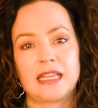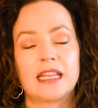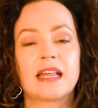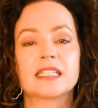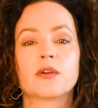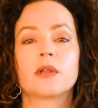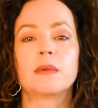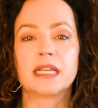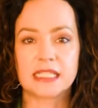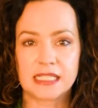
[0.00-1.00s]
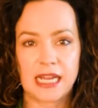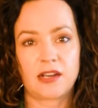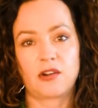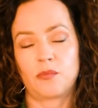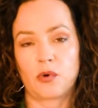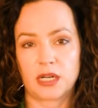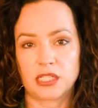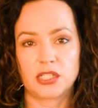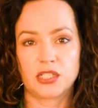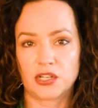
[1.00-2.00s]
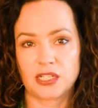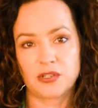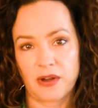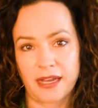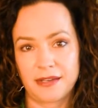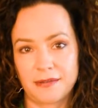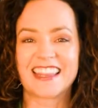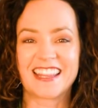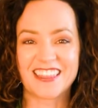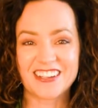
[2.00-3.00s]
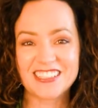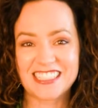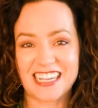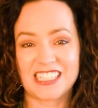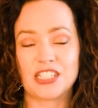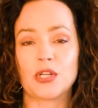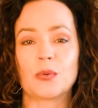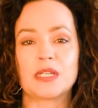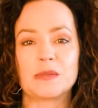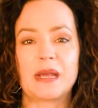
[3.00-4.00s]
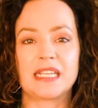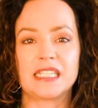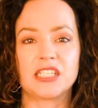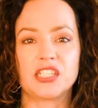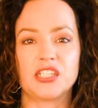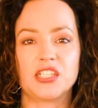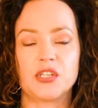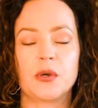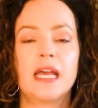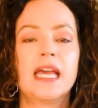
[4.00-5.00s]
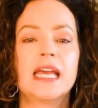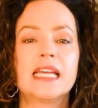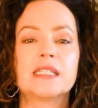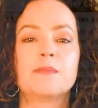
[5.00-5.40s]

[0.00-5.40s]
then that's going to be a standard mortgage insurance rate. The third section you'll want to pay attention to is